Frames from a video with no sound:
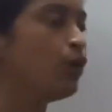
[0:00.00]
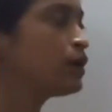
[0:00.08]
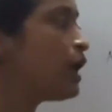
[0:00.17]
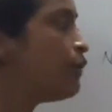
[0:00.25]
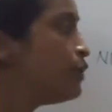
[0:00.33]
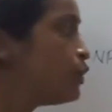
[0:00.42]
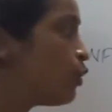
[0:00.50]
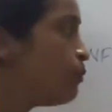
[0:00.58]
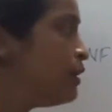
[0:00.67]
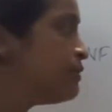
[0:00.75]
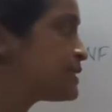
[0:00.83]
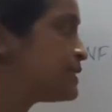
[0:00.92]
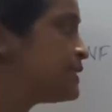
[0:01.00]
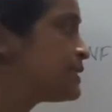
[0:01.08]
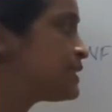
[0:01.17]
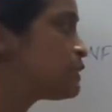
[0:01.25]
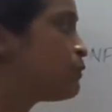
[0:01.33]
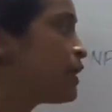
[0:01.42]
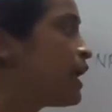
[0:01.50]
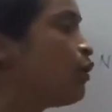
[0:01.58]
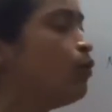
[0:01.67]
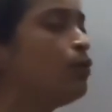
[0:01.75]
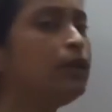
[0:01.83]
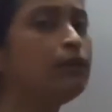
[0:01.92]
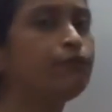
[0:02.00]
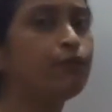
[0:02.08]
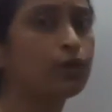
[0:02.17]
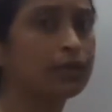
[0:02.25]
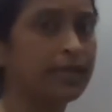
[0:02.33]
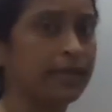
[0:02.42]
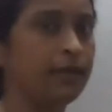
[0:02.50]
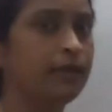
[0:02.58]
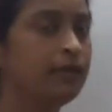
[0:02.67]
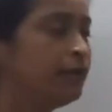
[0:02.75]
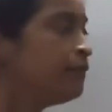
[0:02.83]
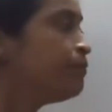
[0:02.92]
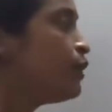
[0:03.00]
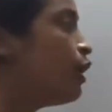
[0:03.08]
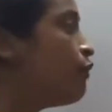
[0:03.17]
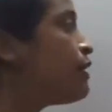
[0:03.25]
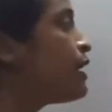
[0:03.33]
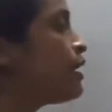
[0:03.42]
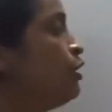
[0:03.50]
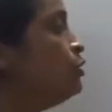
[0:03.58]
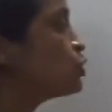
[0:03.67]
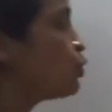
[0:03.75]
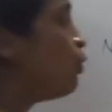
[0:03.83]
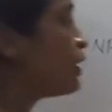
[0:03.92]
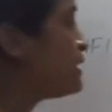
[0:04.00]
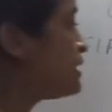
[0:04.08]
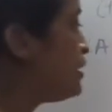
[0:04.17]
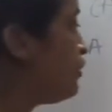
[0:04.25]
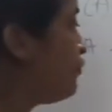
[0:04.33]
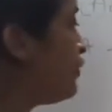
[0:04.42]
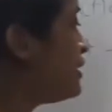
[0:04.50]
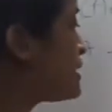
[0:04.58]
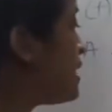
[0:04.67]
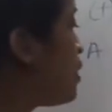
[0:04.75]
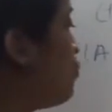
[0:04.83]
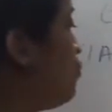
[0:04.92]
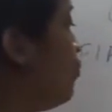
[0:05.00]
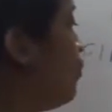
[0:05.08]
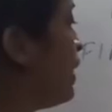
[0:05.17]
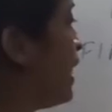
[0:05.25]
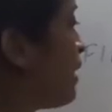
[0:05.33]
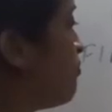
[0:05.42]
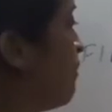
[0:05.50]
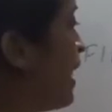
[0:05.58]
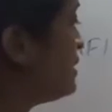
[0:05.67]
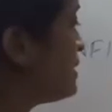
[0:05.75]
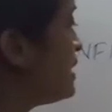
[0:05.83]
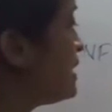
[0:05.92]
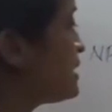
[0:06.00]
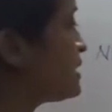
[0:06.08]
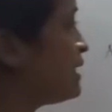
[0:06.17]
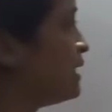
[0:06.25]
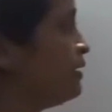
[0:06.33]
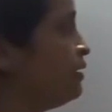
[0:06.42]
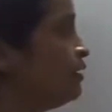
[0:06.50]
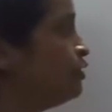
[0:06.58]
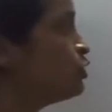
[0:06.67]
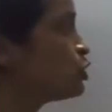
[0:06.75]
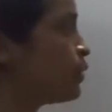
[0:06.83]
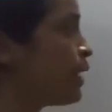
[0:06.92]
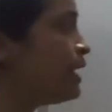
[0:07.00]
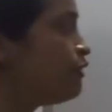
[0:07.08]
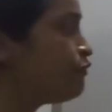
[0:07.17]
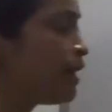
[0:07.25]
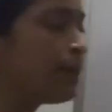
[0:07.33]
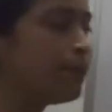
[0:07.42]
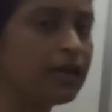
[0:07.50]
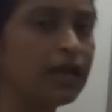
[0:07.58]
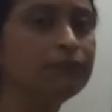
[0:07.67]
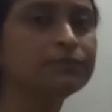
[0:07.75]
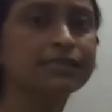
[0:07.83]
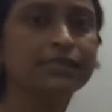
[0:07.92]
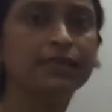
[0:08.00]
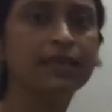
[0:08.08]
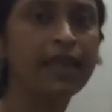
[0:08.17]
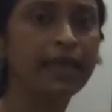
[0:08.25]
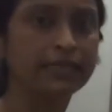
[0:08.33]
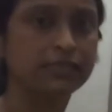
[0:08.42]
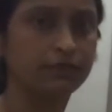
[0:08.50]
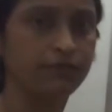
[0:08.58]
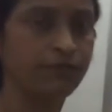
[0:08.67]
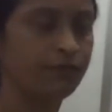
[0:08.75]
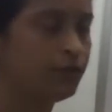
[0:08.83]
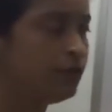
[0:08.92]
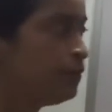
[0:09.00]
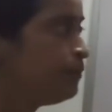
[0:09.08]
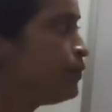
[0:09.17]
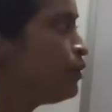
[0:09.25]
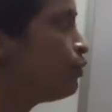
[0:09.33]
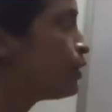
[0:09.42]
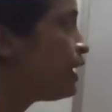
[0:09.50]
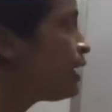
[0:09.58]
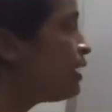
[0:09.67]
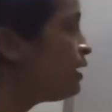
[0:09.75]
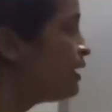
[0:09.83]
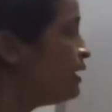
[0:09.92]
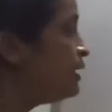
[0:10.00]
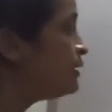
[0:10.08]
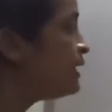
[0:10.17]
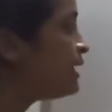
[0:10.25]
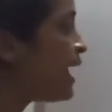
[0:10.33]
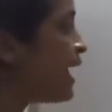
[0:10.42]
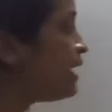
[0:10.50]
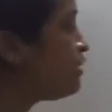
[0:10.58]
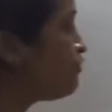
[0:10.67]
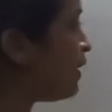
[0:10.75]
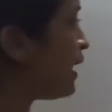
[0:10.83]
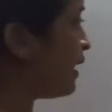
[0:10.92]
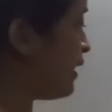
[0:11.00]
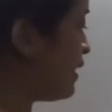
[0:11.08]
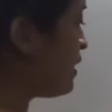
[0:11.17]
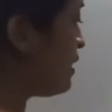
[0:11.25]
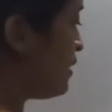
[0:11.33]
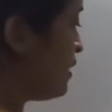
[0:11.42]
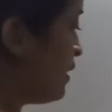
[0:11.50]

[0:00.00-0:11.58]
what our normal residence is bringing, only 40. Alright, so what is the difference now? We get 60. So NFIA becomes negative. Okay, then NFIA